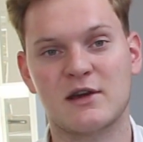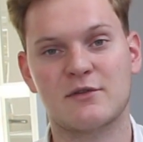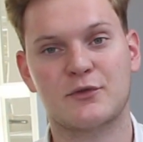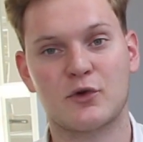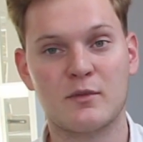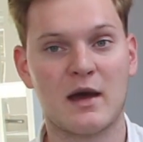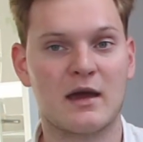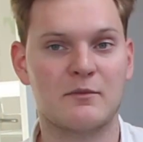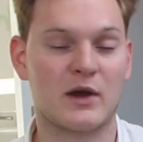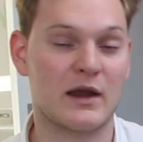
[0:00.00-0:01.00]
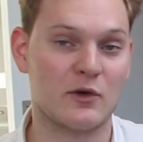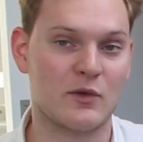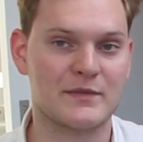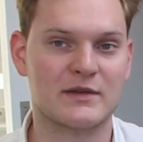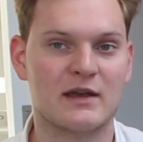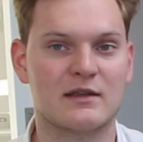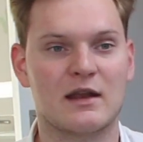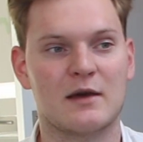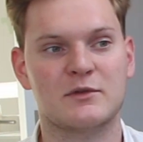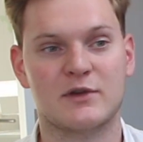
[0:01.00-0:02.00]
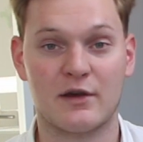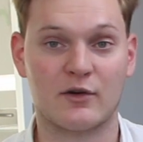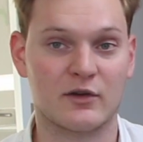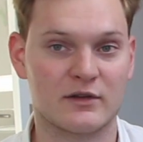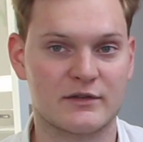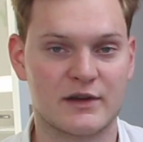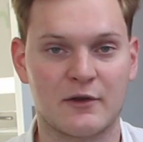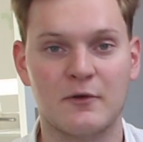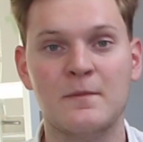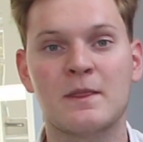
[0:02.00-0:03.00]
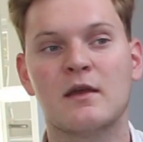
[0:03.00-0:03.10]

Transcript: Chef for my brand new website that I'm sharing on this channel.